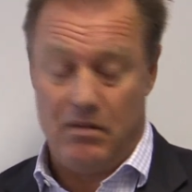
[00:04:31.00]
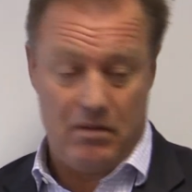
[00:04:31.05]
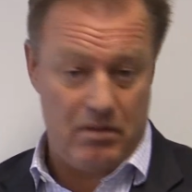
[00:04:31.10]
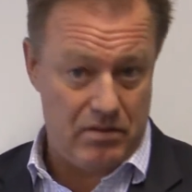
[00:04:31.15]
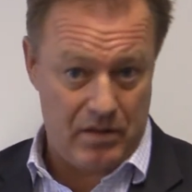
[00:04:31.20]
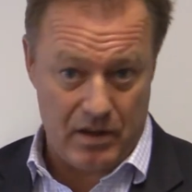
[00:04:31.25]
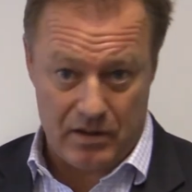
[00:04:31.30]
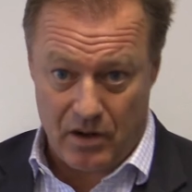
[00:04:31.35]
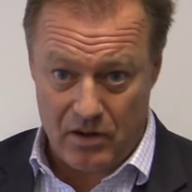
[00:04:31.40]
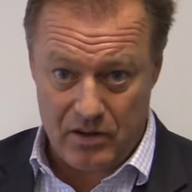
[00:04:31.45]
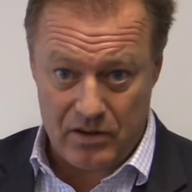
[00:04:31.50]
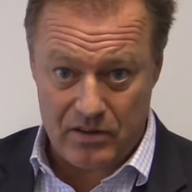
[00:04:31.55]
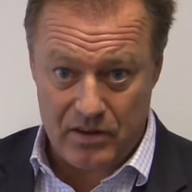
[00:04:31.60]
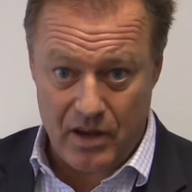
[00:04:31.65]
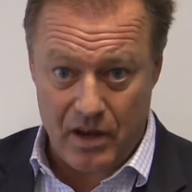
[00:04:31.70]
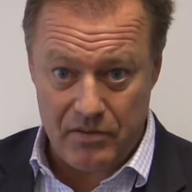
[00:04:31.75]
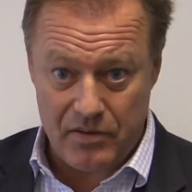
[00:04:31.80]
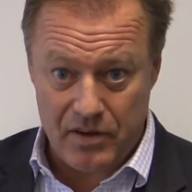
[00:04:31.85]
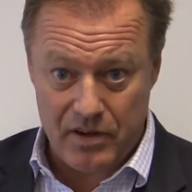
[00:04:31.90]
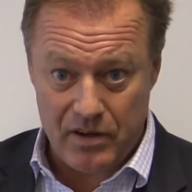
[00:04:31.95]
they don't
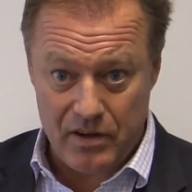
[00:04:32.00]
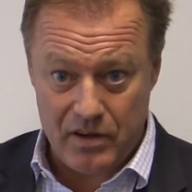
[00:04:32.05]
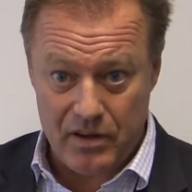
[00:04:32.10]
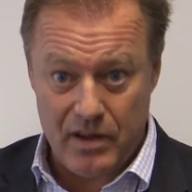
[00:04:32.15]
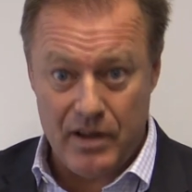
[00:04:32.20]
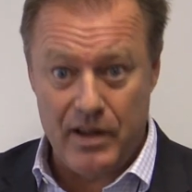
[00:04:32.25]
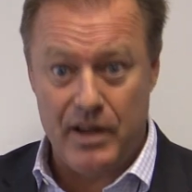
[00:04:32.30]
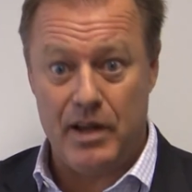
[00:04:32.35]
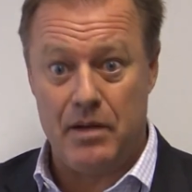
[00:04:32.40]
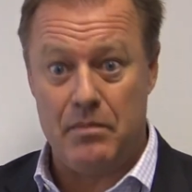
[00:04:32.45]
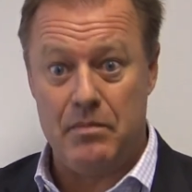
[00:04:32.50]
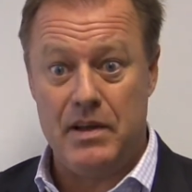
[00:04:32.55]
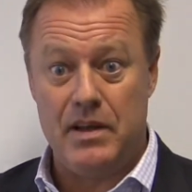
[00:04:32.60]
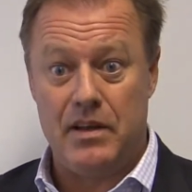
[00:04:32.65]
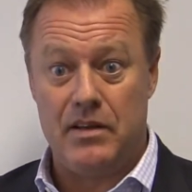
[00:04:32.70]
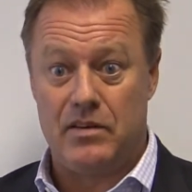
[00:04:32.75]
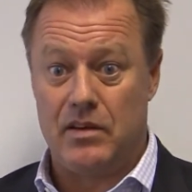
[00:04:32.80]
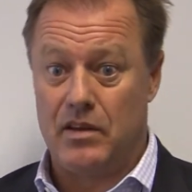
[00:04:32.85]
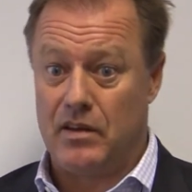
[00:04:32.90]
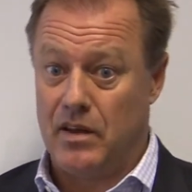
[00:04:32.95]
suffer, it
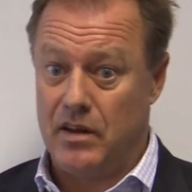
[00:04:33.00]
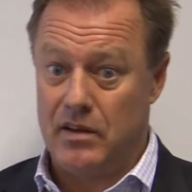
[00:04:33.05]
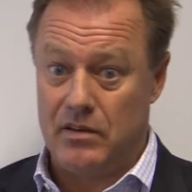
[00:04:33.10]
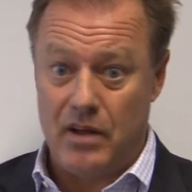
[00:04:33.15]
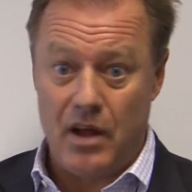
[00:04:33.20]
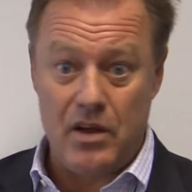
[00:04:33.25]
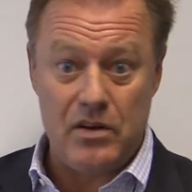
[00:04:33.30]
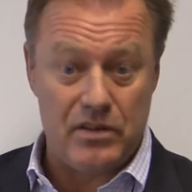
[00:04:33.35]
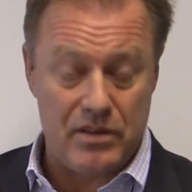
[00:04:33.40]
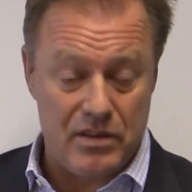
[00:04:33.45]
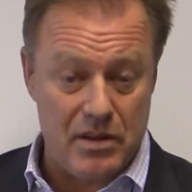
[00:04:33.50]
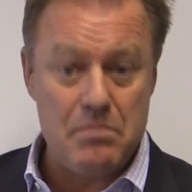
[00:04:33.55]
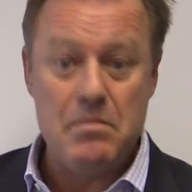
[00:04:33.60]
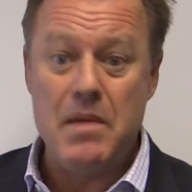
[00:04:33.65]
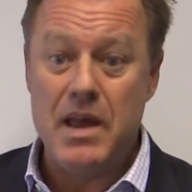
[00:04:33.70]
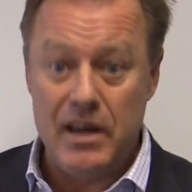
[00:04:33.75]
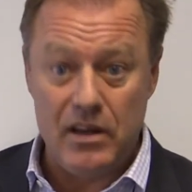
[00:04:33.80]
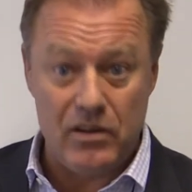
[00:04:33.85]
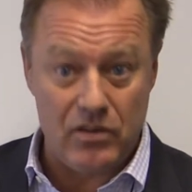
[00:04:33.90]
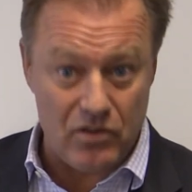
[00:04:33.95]
means that they don't
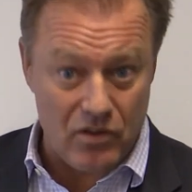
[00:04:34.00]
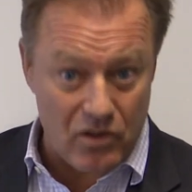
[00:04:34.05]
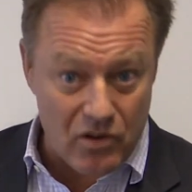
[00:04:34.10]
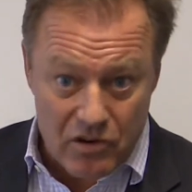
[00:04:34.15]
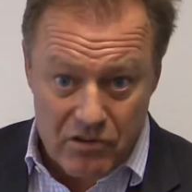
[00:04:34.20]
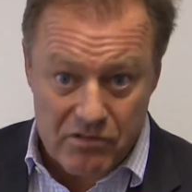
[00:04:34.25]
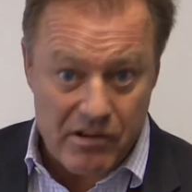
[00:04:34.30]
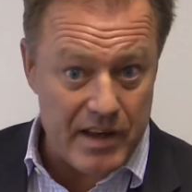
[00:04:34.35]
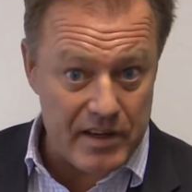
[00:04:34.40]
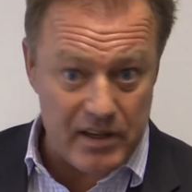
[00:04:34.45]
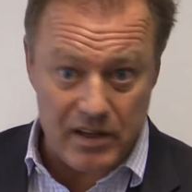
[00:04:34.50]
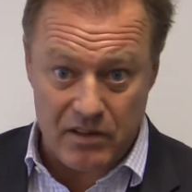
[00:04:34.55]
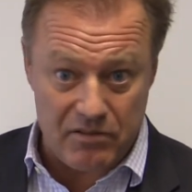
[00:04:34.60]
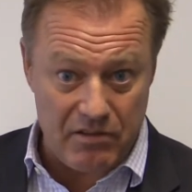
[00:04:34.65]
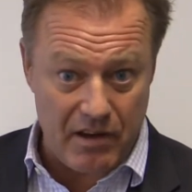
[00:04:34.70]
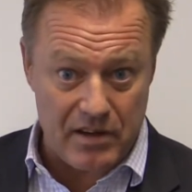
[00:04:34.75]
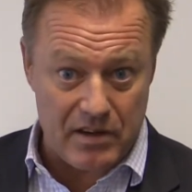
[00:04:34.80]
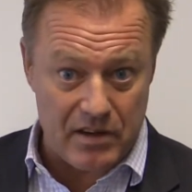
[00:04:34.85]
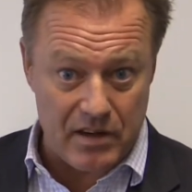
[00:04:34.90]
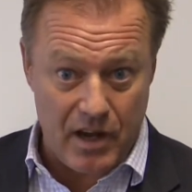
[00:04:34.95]
diminish already
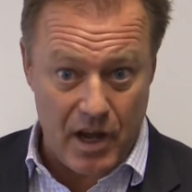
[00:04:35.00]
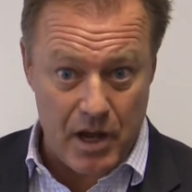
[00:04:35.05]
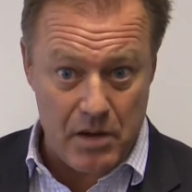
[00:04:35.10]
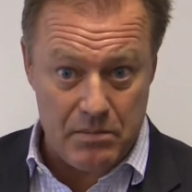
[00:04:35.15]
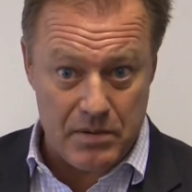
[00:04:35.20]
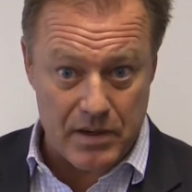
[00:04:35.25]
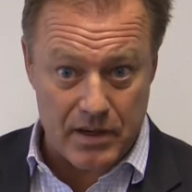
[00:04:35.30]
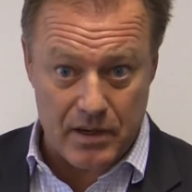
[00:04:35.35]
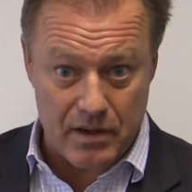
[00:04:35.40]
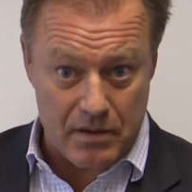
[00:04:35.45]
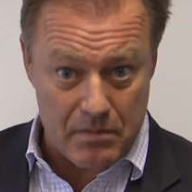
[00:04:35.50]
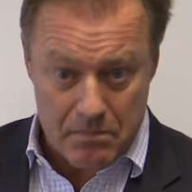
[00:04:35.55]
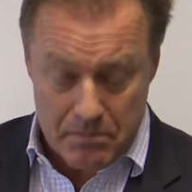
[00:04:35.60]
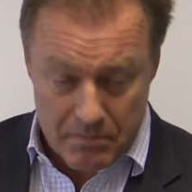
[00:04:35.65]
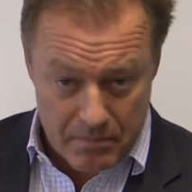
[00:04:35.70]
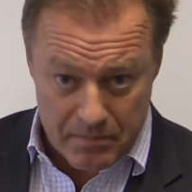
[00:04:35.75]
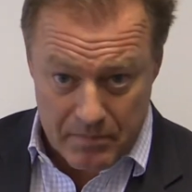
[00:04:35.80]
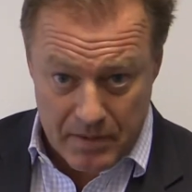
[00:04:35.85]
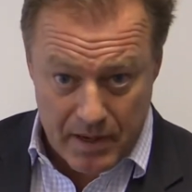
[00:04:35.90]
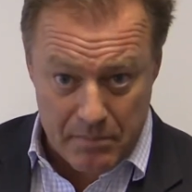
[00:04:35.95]
threatened
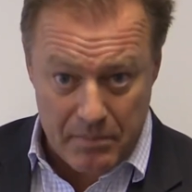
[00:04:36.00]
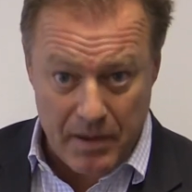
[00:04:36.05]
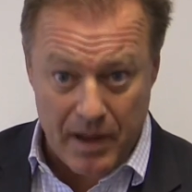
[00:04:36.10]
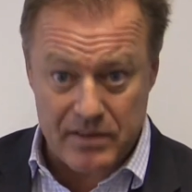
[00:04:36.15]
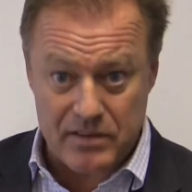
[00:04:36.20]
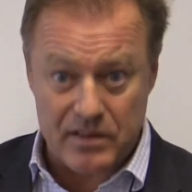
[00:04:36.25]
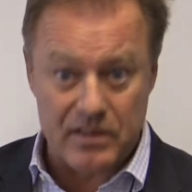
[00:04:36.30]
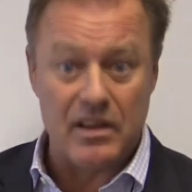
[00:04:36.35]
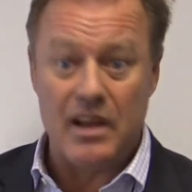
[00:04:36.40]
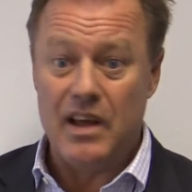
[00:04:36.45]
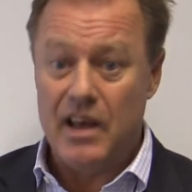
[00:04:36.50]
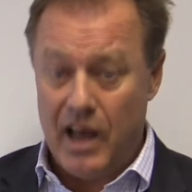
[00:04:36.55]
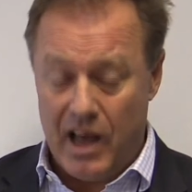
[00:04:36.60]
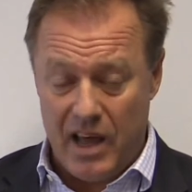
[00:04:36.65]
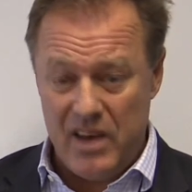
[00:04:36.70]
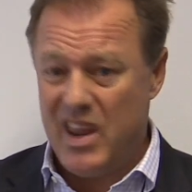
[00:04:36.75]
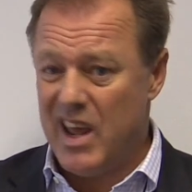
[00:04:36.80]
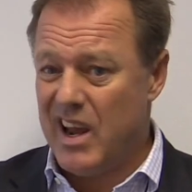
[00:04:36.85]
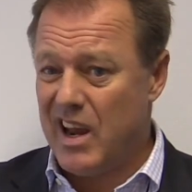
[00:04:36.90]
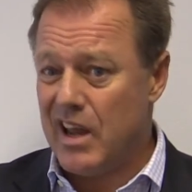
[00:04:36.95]
coping capacities,
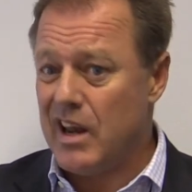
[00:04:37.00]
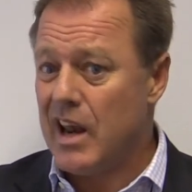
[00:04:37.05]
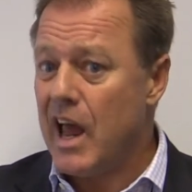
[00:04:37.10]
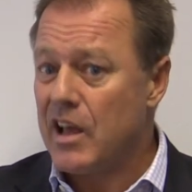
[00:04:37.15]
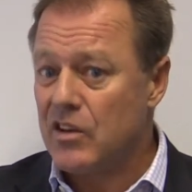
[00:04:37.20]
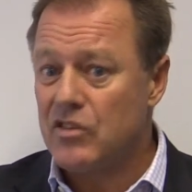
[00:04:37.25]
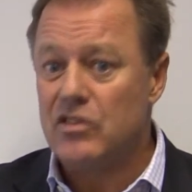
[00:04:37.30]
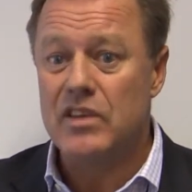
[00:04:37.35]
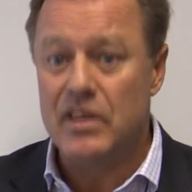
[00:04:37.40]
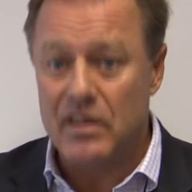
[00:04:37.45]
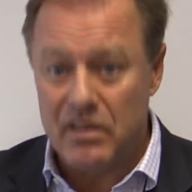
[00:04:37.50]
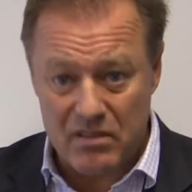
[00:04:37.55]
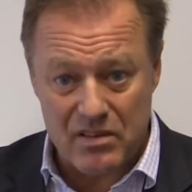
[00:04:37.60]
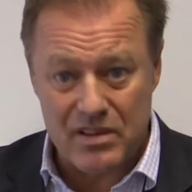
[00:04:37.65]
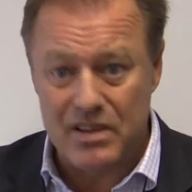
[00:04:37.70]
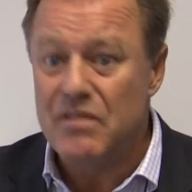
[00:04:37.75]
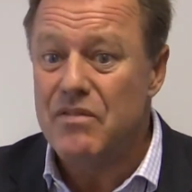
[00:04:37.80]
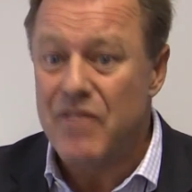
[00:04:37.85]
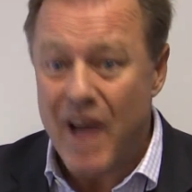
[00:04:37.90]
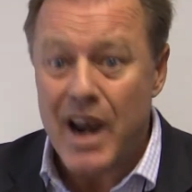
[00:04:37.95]
and they can actually
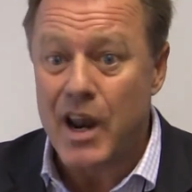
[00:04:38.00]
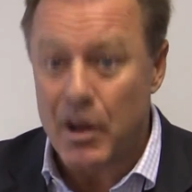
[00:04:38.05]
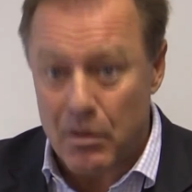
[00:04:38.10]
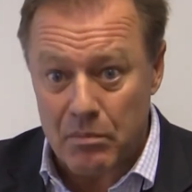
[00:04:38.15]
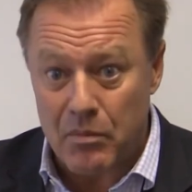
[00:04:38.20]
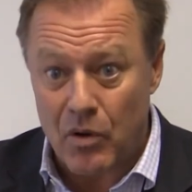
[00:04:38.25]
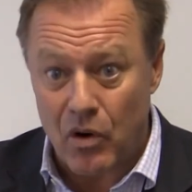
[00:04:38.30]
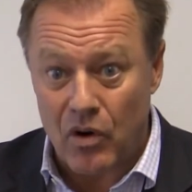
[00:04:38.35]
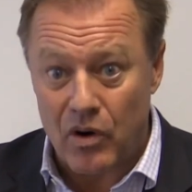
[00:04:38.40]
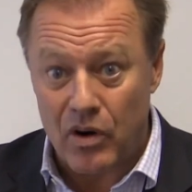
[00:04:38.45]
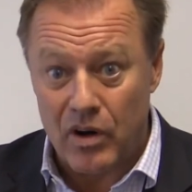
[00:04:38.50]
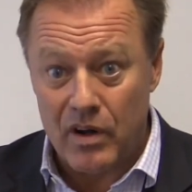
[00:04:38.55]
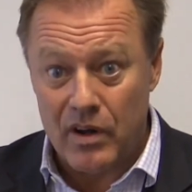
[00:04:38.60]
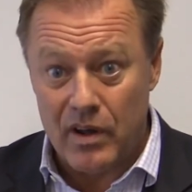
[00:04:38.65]
develop more.